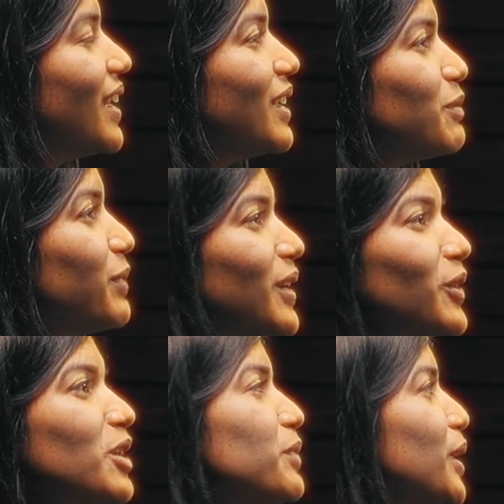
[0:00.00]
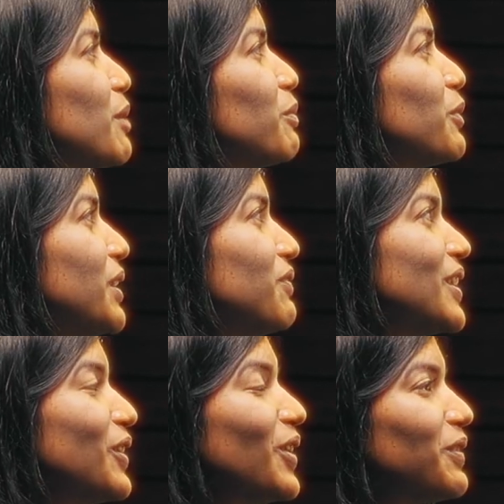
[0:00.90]
And it better not be up when
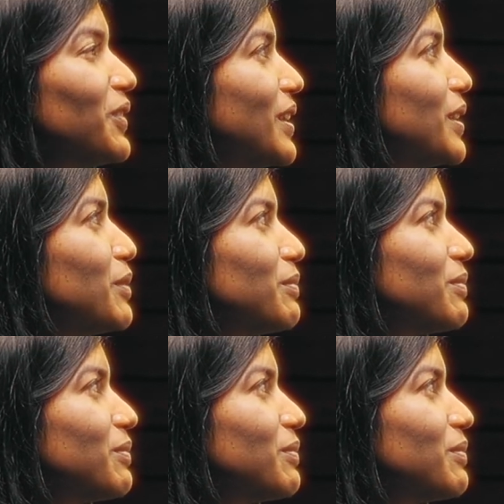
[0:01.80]
we're not with him.